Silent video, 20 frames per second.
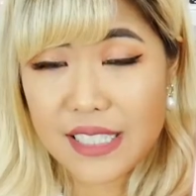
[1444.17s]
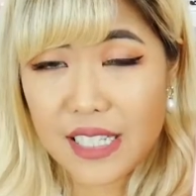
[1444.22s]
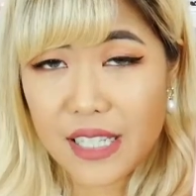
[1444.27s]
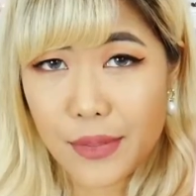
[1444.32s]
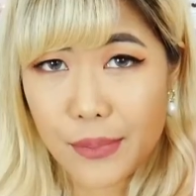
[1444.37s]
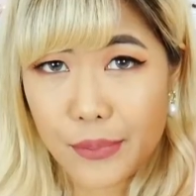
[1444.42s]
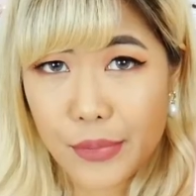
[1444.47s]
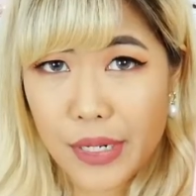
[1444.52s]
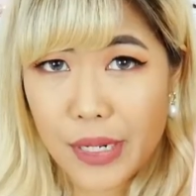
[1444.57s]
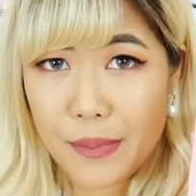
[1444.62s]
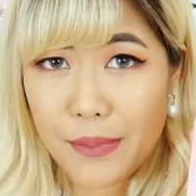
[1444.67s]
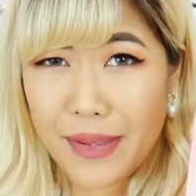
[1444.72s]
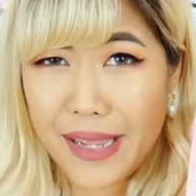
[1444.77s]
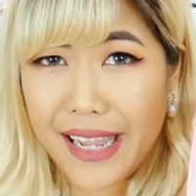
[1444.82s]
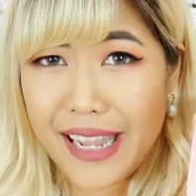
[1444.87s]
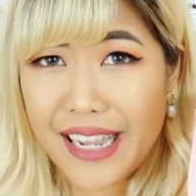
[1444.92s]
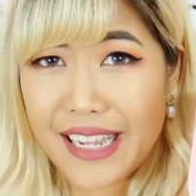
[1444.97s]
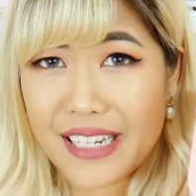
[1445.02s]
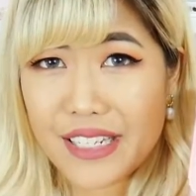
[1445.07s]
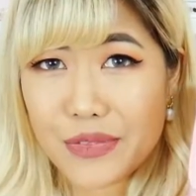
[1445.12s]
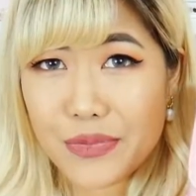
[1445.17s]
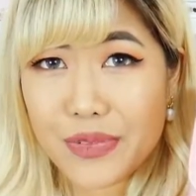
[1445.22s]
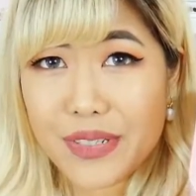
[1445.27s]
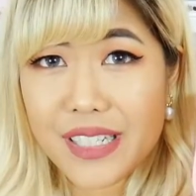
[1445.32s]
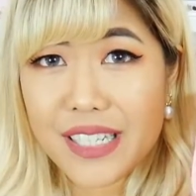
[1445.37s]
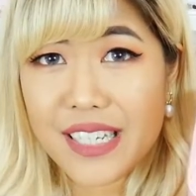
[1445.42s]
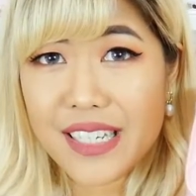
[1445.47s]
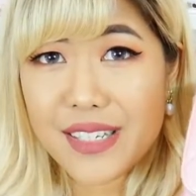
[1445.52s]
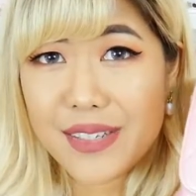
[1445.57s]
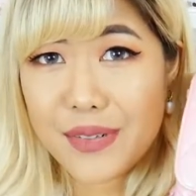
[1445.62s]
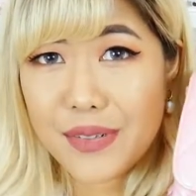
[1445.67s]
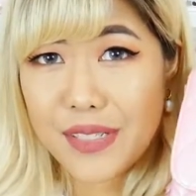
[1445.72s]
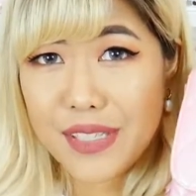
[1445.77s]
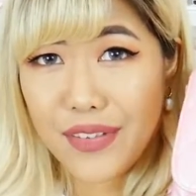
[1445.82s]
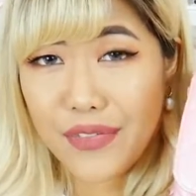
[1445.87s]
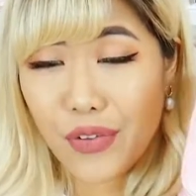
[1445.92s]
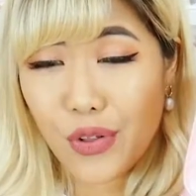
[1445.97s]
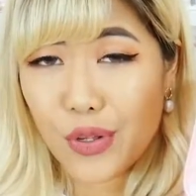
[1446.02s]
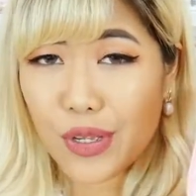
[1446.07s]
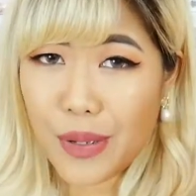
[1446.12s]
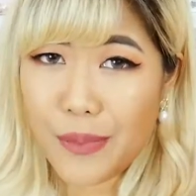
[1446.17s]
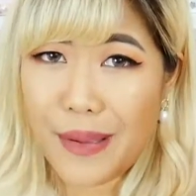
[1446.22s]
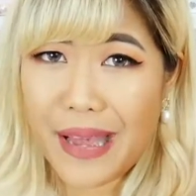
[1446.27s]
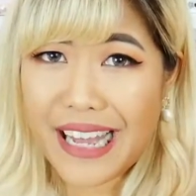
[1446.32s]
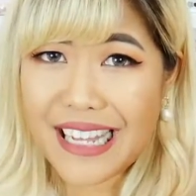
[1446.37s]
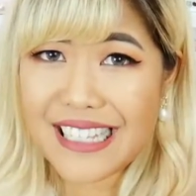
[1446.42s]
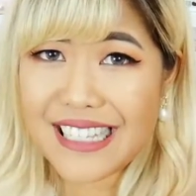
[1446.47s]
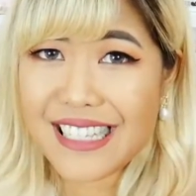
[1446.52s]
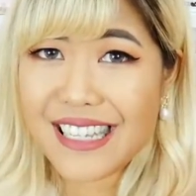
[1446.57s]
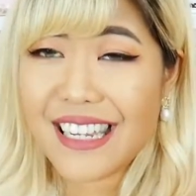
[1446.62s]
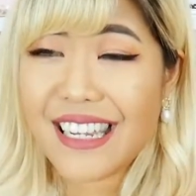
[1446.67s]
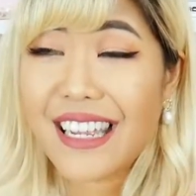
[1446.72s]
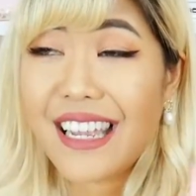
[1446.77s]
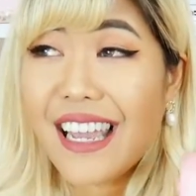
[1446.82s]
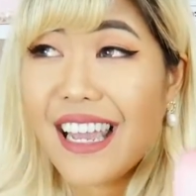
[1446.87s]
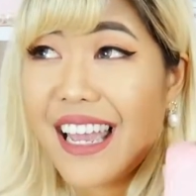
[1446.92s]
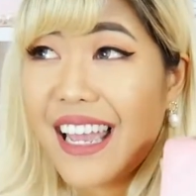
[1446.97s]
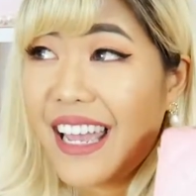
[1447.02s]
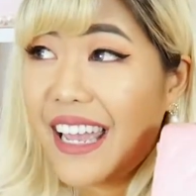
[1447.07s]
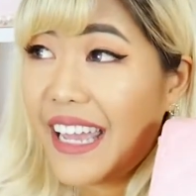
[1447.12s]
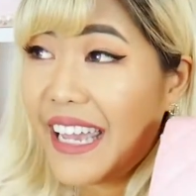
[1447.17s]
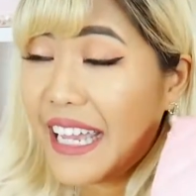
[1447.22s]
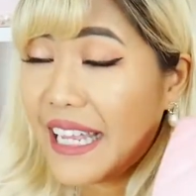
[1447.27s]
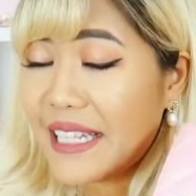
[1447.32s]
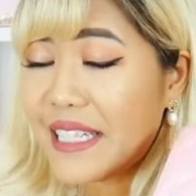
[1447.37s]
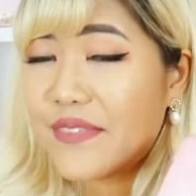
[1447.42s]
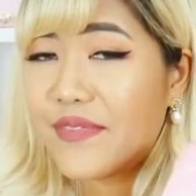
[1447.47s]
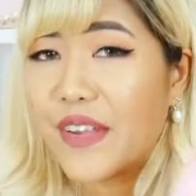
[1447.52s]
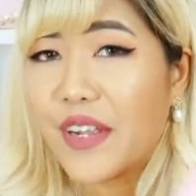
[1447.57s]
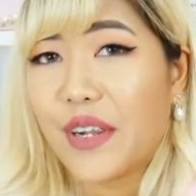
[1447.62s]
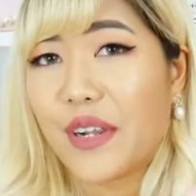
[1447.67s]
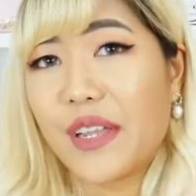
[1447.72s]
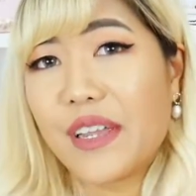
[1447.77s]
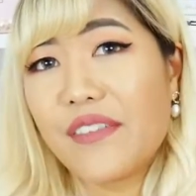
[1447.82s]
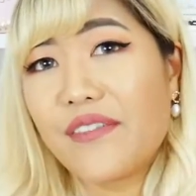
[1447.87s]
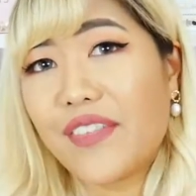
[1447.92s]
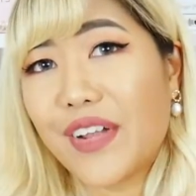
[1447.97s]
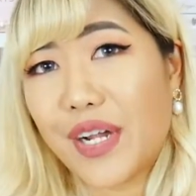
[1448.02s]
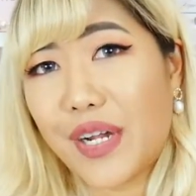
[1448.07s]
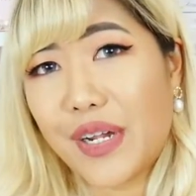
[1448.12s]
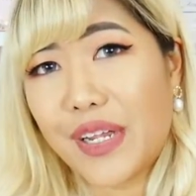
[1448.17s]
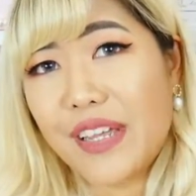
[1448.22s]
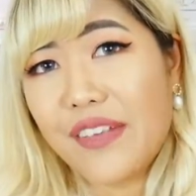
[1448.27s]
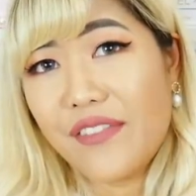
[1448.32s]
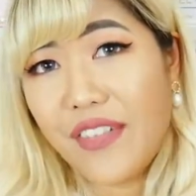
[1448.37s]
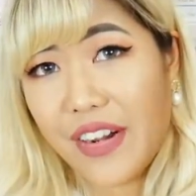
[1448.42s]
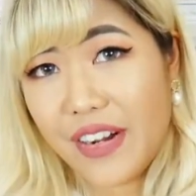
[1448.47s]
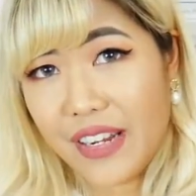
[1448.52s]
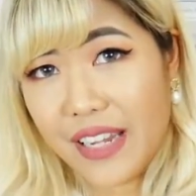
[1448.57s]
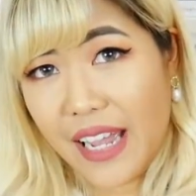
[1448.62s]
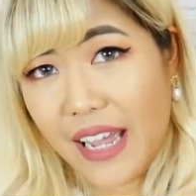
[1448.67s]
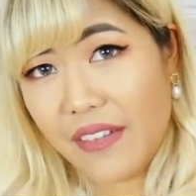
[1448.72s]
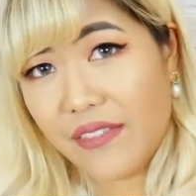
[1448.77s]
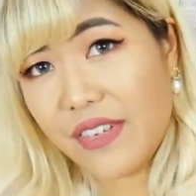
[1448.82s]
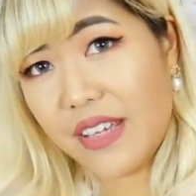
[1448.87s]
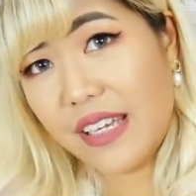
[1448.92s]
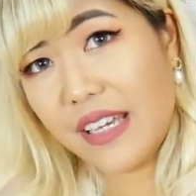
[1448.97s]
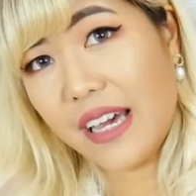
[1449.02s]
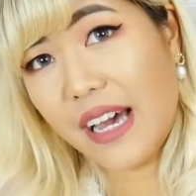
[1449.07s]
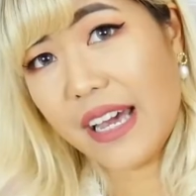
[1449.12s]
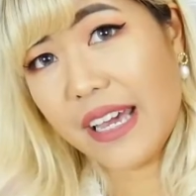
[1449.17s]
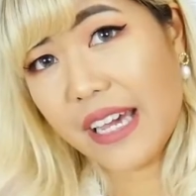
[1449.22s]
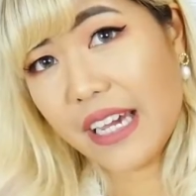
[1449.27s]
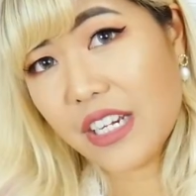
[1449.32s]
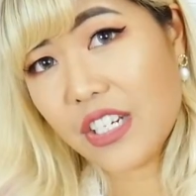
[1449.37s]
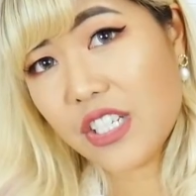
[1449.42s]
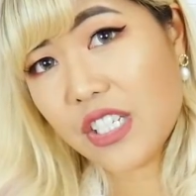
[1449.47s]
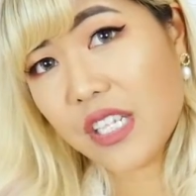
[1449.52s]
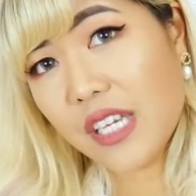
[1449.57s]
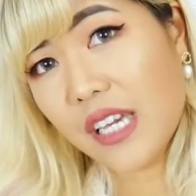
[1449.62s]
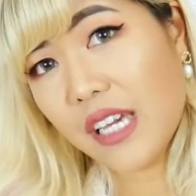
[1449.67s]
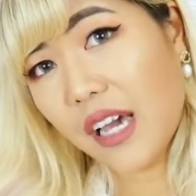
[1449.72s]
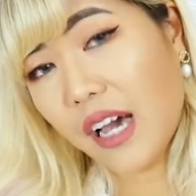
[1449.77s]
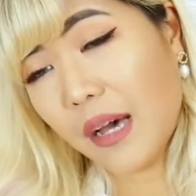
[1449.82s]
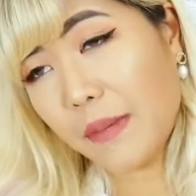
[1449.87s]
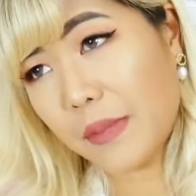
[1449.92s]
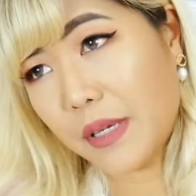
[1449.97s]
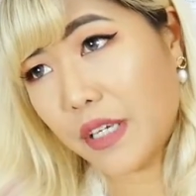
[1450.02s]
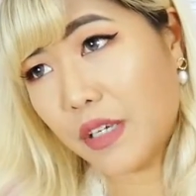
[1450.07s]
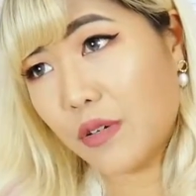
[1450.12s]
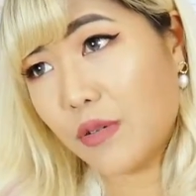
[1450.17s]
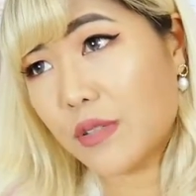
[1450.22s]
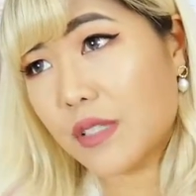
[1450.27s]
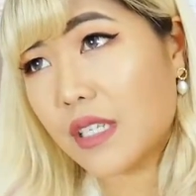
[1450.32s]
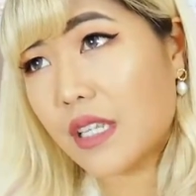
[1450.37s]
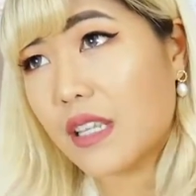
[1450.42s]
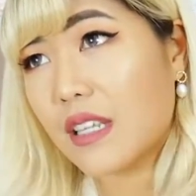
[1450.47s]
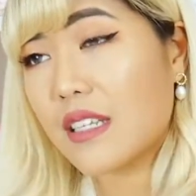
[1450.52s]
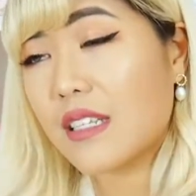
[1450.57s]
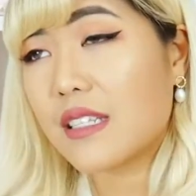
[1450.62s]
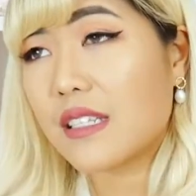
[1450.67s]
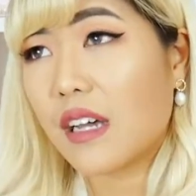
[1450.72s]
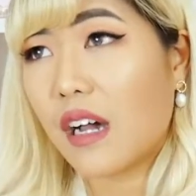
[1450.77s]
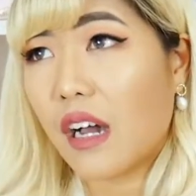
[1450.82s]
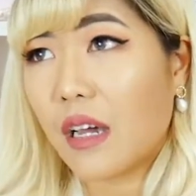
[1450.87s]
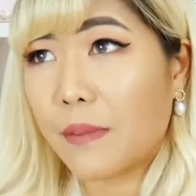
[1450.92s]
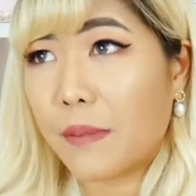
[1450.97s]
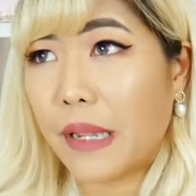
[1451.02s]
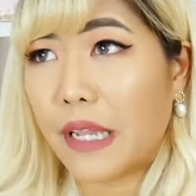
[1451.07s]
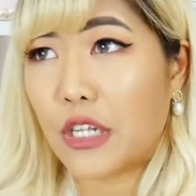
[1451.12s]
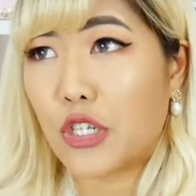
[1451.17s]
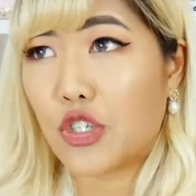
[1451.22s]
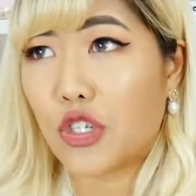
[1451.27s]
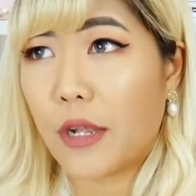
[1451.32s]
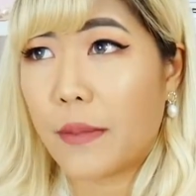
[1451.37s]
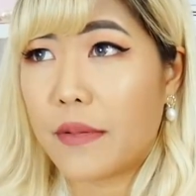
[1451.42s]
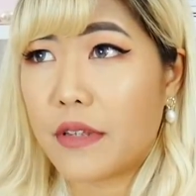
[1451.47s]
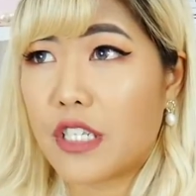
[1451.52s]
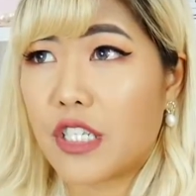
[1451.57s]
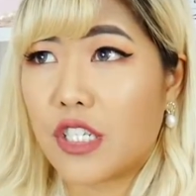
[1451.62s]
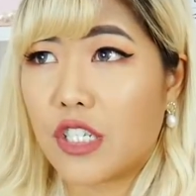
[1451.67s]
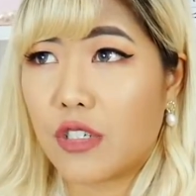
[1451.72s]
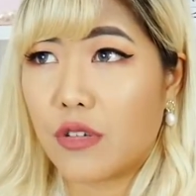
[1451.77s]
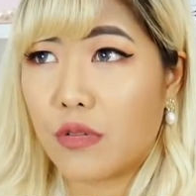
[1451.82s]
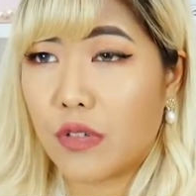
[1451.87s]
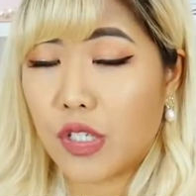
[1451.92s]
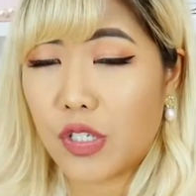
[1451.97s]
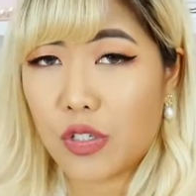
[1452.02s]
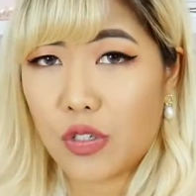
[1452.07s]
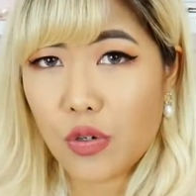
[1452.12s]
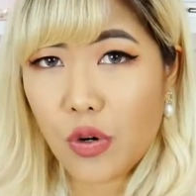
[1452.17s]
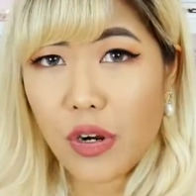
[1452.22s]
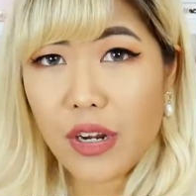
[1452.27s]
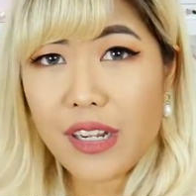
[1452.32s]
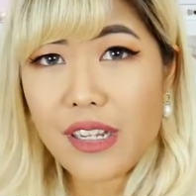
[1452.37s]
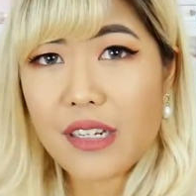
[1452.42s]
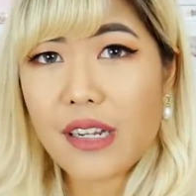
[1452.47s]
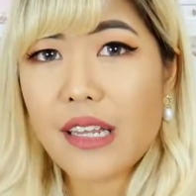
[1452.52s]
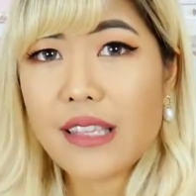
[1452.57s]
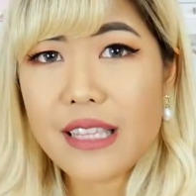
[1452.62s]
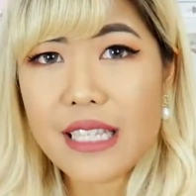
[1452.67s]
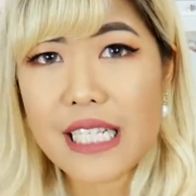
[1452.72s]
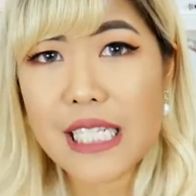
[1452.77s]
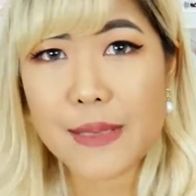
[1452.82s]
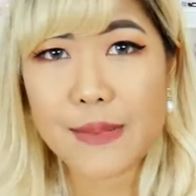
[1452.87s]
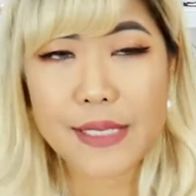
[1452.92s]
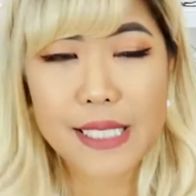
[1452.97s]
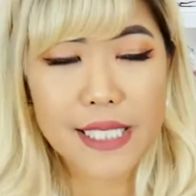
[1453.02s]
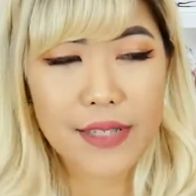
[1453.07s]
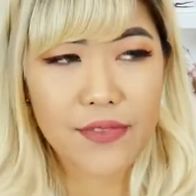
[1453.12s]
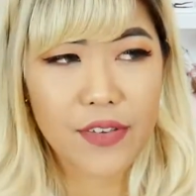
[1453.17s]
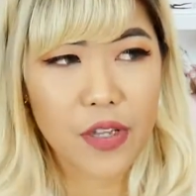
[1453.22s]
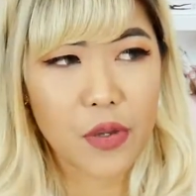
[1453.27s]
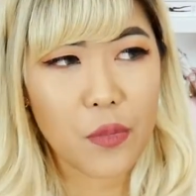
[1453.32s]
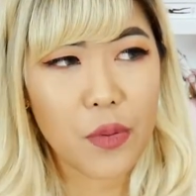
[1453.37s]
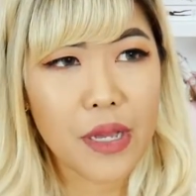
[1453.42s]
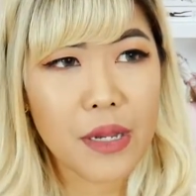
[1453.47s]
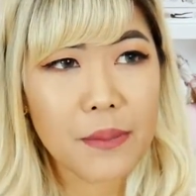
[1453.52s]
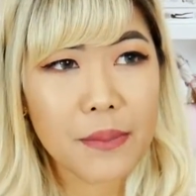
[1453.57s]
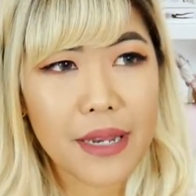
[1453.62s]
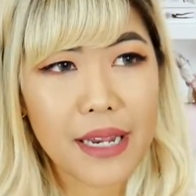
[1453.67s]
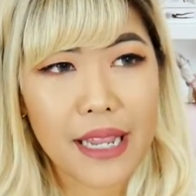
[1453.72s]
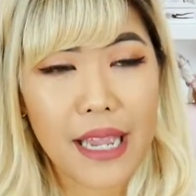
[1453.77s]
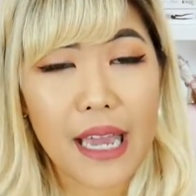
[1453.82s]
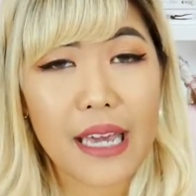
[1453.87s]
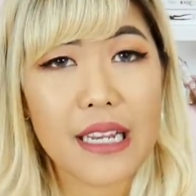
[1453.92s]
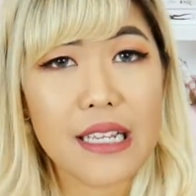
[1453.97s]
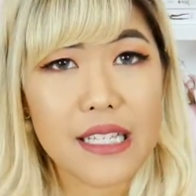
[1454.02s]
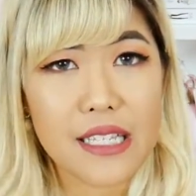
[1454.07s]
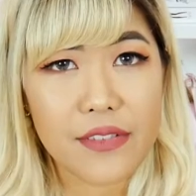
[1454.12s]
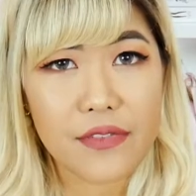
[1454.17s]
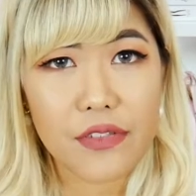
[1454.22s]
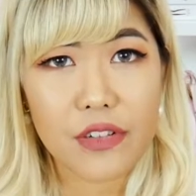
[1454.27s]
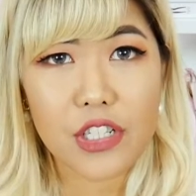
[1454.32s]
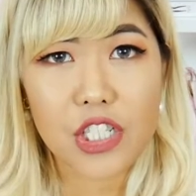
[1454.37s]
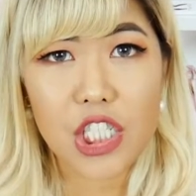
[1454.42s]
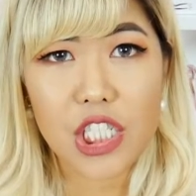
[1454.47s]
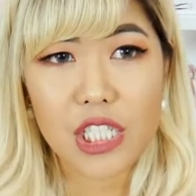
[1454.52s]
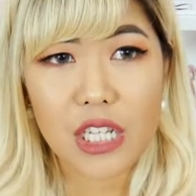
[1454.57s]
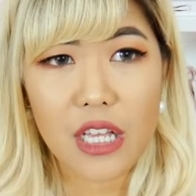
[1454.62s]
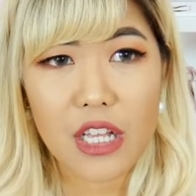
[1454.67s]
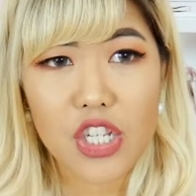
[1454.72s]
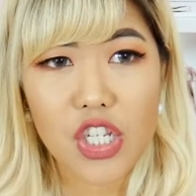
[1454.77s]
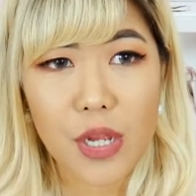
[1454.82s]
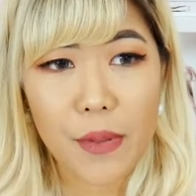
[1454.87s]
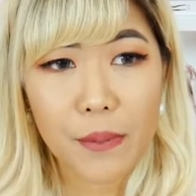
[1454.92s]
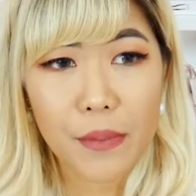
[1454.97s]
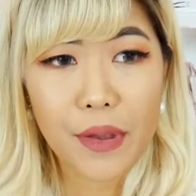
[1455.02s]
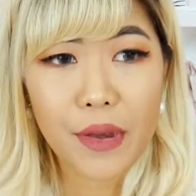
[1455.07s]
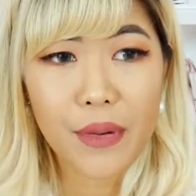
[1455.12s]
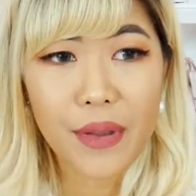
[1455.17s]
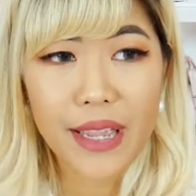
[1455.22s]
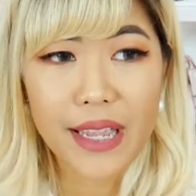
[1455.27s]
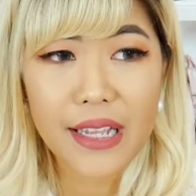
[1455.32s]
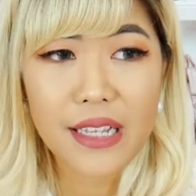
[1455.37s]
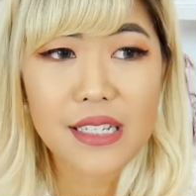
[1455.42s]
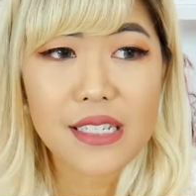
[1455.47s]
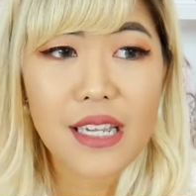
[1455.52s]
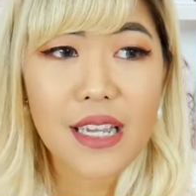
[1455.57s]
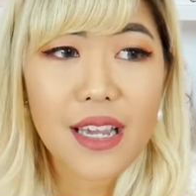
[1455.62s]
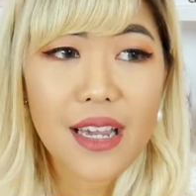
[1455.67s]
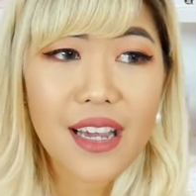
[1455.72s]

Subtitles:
to the brim and really use the full capacity, it's very, very, very heavy. I actually used this on my trip to New York, not this specific one, but I had a different Chanel Jumbo, and